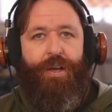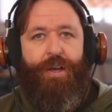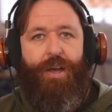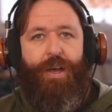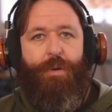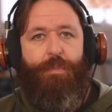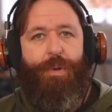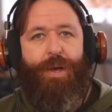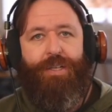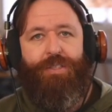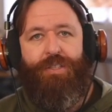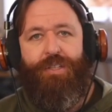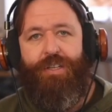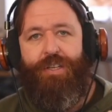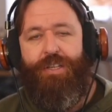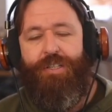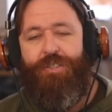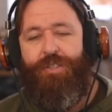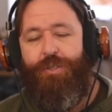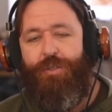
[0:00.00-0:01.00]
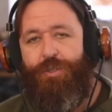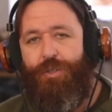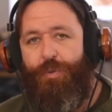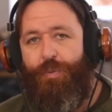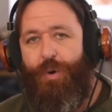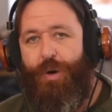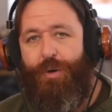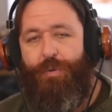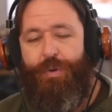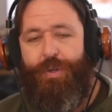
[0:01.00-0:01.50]
it makes it easier to
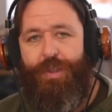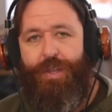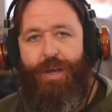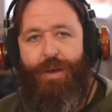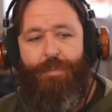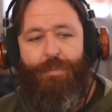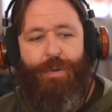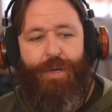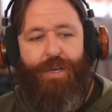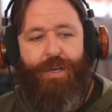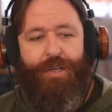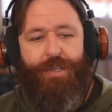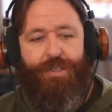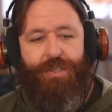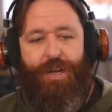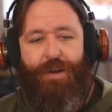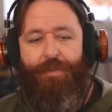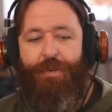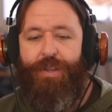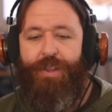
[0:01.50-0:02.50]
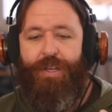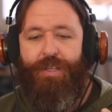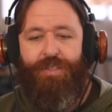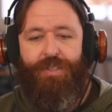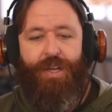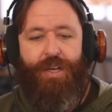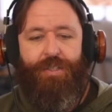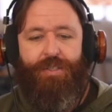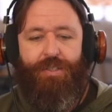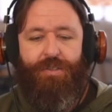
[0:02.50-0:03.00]
work with them because everything's
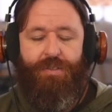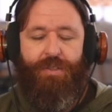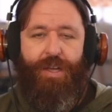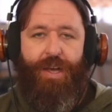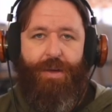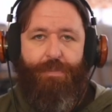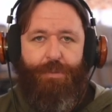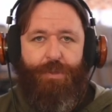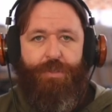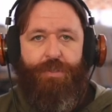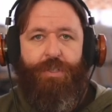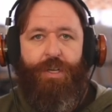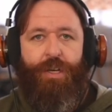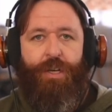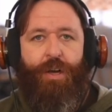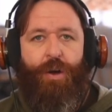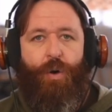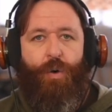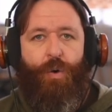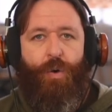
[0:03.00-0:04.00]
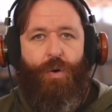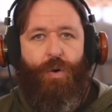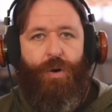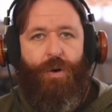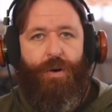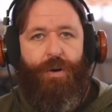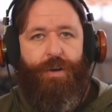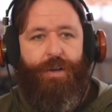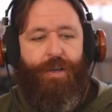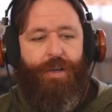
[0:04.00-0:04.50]
nice and labeled.
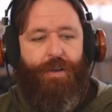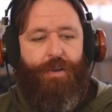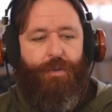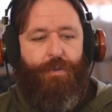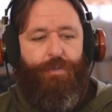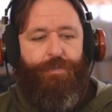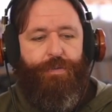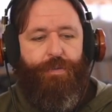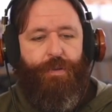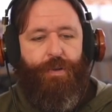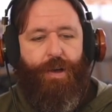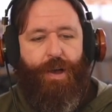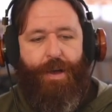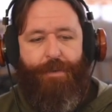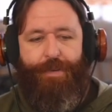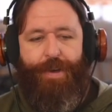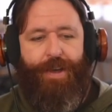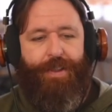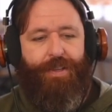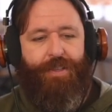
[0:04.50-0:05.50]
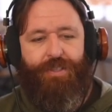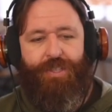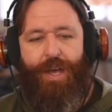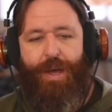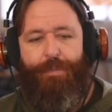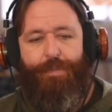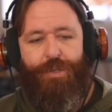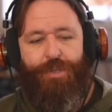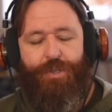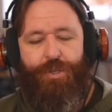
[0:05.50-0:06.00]
Or if I've had this
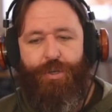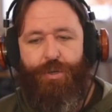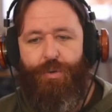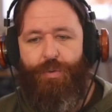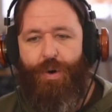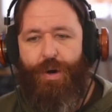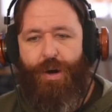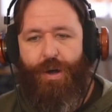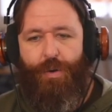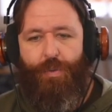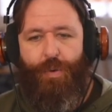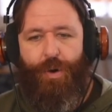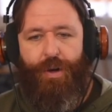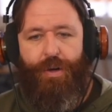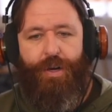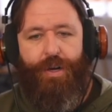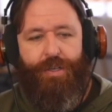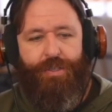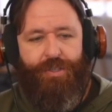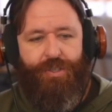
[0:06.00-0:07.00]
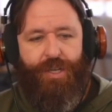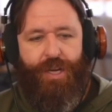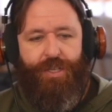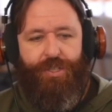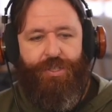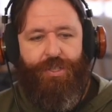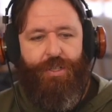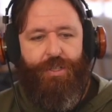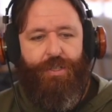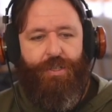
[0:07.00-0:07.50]
happen too, where I'll work on a
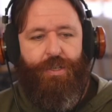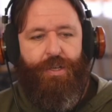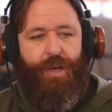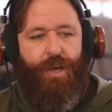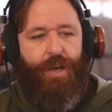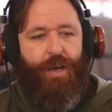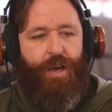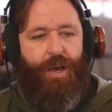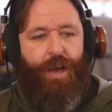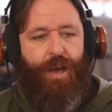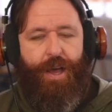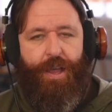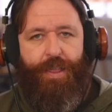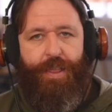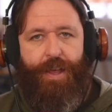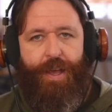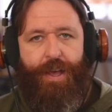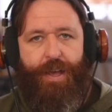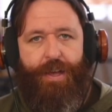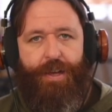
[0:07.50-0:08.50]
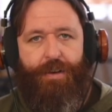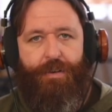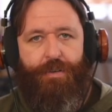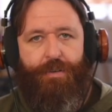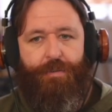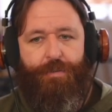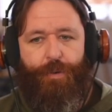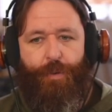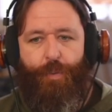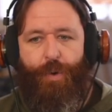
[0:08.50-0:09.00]
session and then
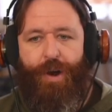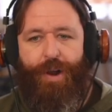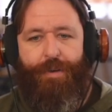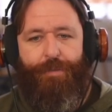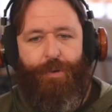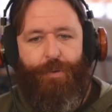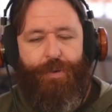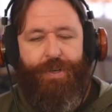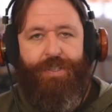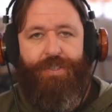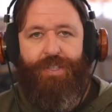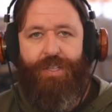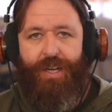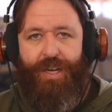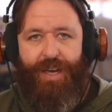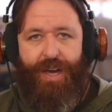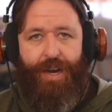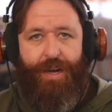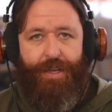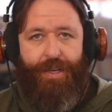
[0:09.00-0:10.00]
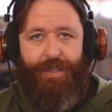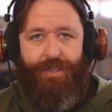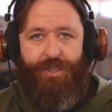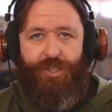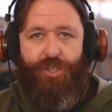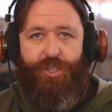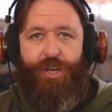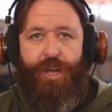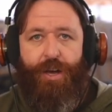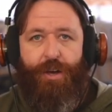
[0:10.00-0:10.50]
for whatever reason it kind of gets
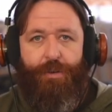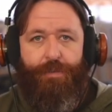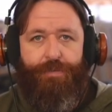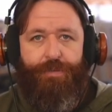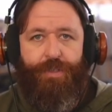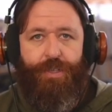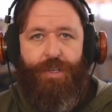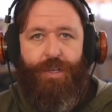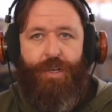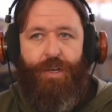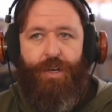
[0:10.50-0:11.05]
shelved,